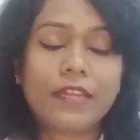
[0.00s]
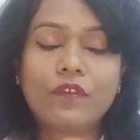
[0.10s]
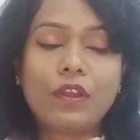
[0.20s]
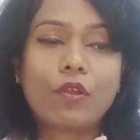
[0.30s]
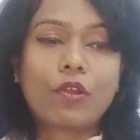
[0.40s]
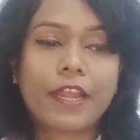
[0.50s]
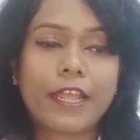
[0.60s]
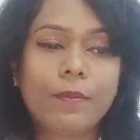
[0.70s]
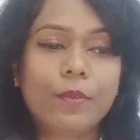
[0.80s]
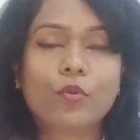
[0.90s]
not
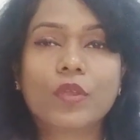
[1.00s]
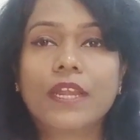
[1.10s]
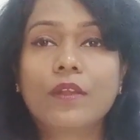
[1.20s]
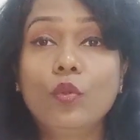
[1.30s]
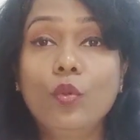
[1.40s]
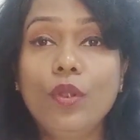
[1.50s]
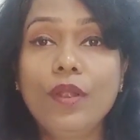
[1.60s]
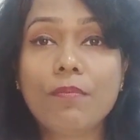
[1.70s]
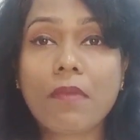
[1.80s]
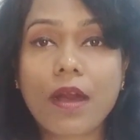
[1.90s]
help you to get
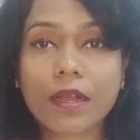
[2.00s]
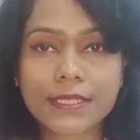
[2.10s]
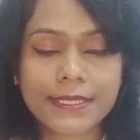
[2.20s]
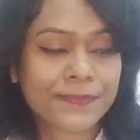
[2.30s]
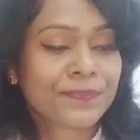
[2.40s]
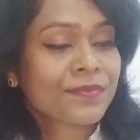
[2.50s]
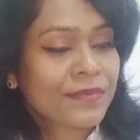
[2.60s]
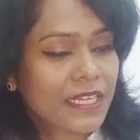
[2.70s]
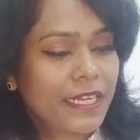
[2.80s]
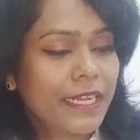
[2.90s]
good marks,
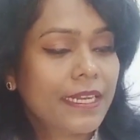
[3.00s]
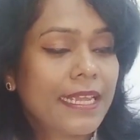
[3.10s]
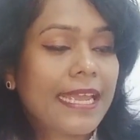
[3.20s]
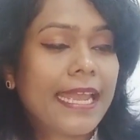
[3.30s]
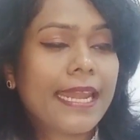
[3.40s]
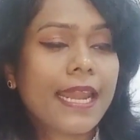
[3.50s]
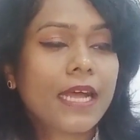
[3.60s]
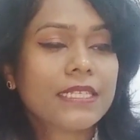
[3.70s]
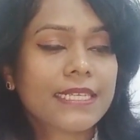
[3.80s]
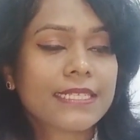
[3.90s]
correct? And
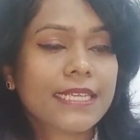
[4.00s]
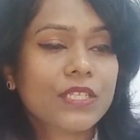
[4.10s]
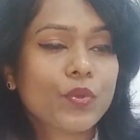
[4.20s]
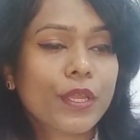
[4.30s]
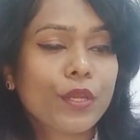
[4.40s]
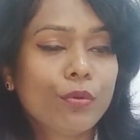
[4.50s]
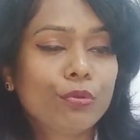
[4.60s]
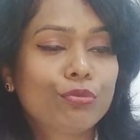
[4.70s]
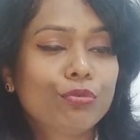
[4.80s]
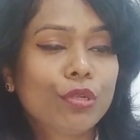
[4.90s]
last exercise you can go
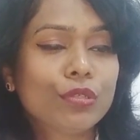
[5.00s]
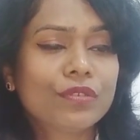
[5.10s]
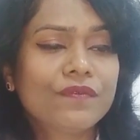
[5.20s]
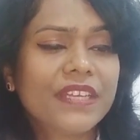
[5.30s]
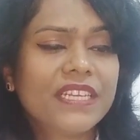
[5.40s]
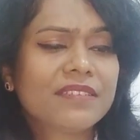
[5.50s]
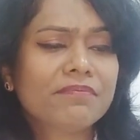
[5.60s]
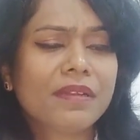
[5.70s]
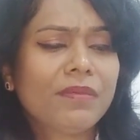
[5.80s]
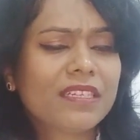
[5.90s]
through also, very
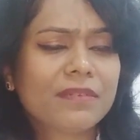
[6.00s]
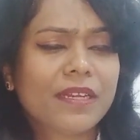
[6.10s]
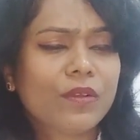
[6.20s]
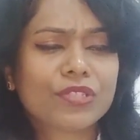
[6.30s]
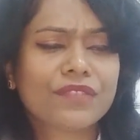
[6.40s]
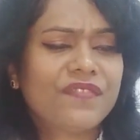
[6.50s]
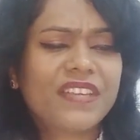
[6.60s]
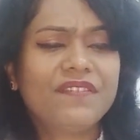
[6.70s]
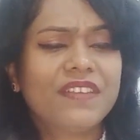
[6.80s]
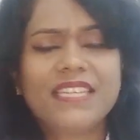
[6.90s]
simple multiple question,
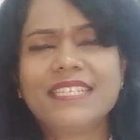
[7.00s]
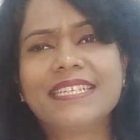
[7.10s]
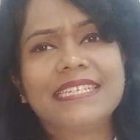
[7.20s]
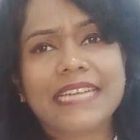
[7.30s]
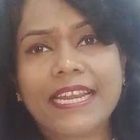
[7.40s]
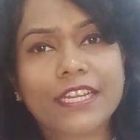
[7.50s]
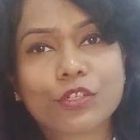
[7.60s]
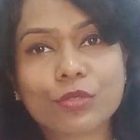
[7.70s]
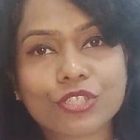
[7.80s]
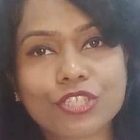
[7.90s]
very easy and direct
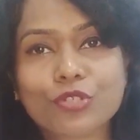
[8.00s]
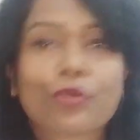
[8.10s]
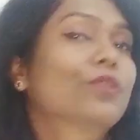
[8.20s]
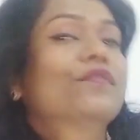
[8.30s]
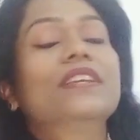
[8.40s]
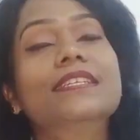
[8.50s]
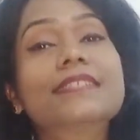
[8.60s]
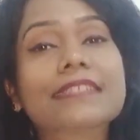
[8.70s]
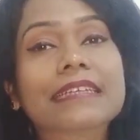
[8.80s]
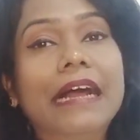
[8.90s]
question. Geography
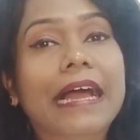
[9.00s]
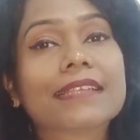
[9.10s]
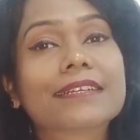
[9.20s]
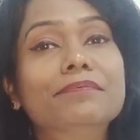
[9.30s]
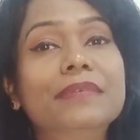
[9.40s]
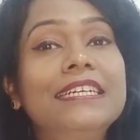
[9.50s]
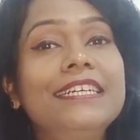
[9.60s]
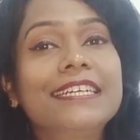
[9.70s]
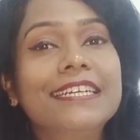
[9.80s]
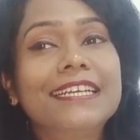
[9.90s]
is as
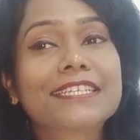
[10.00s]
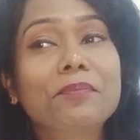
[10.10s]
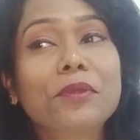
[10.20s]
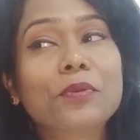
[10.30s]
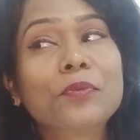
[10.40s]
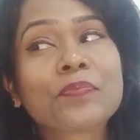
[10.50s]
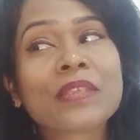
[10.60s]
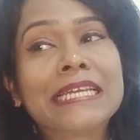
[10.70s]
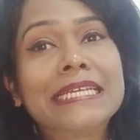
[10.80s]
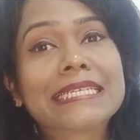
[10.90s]
compared to
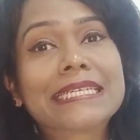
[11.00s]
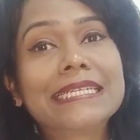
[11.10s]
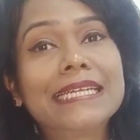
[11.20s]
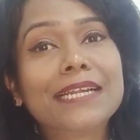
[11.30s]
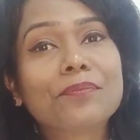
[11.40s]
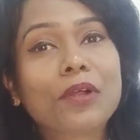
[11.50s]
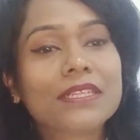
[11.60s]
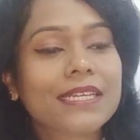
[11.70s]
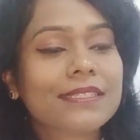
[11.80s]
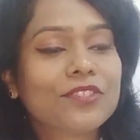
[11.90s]
history and pol
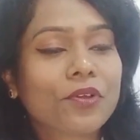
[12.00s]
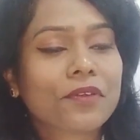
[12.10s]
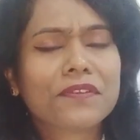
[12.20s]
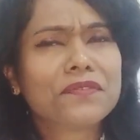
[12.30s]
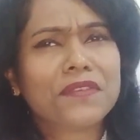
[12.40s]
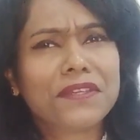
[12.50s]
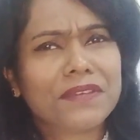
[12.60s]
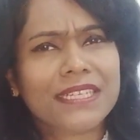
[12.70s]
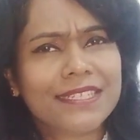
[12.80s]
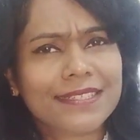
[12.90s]
science, geography is
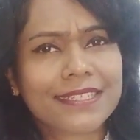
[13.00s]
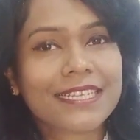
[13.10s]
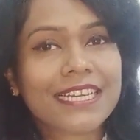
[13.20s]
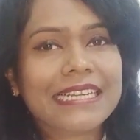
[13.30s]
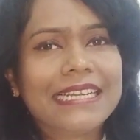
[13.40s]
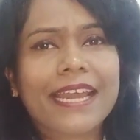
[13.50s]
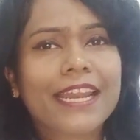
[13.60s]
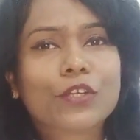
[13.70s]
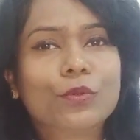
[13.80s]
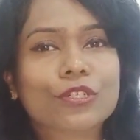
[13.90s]
very easy,
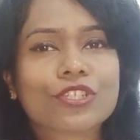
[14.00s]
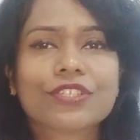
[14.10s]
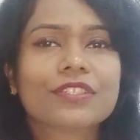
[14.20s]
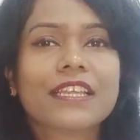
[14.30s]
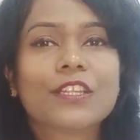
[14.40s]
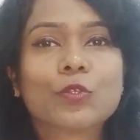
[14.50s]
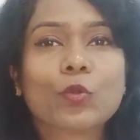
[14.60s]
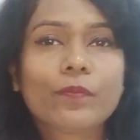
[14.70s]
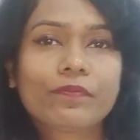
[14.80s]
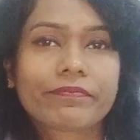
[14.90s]
direct question. There is no